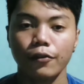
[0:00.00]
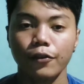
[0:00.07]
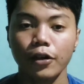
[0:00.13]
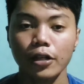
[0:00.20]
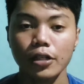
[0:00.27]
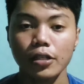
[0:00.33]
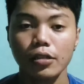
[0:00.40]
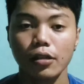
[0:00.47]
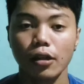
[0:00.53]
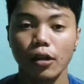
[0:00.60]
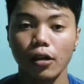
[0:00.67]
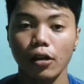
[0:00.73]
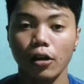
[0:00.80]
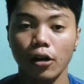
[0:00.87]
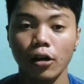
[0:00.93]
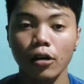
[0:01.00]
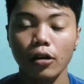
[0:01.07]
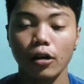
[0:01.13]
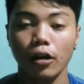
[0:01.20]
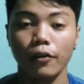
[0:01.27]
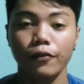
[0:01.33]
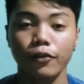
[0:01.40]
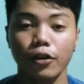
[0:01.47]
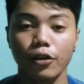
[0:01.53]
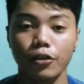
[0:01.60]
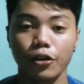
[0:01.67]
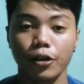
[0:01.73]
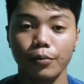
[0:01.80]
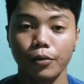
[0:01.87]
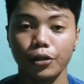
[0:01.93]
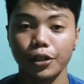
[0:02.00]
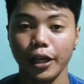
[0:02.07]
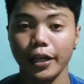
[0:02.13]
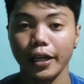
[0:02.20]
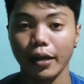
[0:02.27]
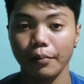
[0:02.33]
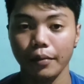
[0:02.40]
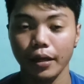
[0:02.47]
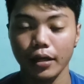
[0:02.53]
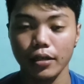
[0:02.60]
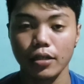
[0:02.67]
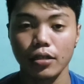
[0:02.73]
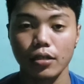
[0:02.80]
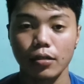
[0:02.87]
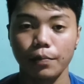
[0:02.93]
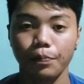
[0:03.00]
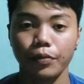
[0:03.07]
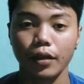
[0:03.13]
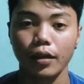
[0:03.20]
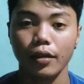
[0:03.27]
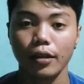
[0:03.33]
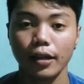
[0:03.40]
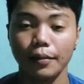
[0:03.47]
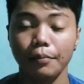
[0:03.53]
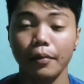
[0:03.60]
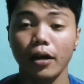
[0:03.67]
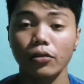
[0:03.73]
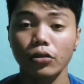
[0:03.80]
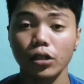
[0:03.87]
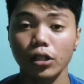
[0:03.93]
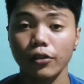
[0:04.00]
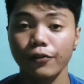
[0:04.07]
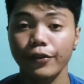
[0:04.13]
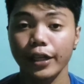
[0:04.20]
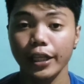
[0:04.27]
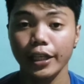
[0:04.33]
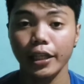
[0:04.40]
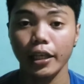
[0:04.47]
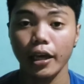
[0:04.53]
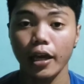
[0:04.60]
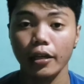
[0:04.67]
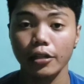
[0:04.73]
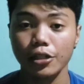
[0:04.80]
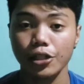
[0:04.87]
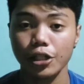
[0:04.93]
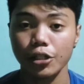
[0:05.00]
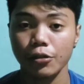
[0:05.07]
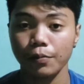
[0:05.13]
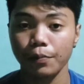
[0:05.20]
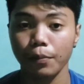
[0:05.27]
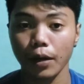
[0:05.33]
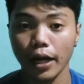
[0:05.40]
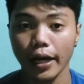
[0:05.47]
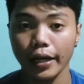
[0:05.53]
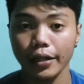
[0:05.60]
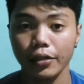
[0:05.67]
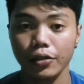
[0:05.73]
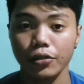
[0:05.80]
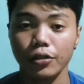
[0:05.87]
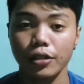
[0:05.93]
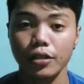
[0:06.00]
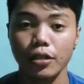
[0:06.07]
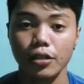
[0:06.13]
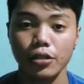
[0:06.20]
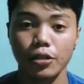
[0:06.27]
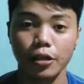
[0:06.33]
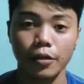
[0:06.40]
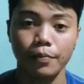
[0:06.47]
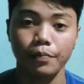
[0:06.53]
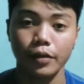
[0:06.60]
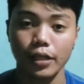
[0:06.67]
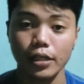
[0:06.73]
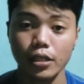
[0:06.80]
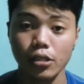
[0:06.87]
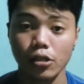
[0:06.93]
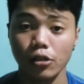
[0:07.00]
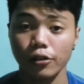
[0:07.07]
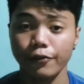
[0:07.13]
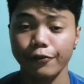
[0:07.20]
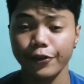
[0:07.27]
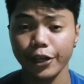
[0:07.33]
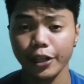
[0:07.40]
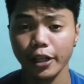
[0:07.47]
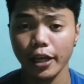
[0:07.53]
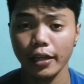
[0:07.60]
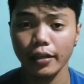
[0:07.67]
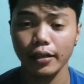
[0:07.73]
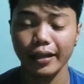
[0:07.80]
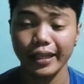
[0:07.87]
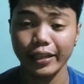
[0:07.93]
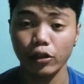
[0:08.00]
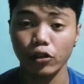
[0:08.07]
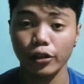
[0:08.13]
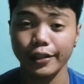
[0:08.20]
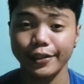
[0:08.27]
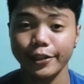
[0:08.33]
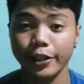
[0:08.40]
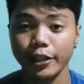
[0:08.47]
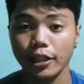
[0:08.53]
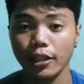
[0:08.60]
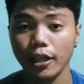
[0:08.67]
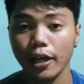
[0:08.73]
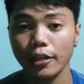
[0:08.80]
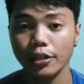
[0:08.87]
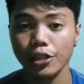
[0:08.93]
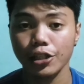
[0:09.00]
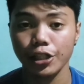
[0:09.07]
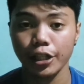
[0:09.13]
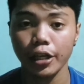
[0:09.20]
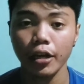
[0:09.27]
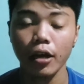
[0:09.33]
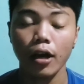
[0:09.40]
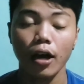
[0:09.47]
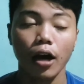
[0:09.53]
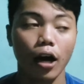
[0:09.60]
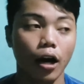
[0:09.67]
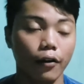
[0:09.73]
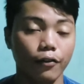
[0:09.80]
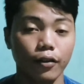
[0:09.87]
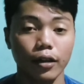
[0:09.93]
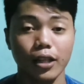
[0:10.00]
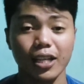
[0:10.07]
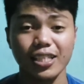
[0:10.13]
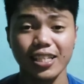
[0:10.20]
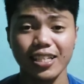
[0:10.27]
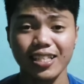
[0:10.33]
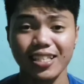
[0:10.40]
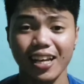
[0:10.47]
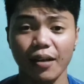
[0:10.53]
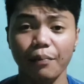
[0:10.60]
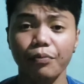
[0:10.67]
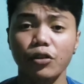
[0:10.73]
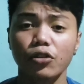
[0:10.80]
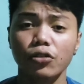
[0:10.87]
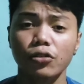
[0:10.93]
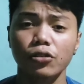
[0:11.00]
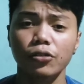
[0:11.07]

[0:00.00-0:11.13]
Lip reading: First law of thermodynamics. The amount of heat energy supplied to the system is converted into internal energy of the system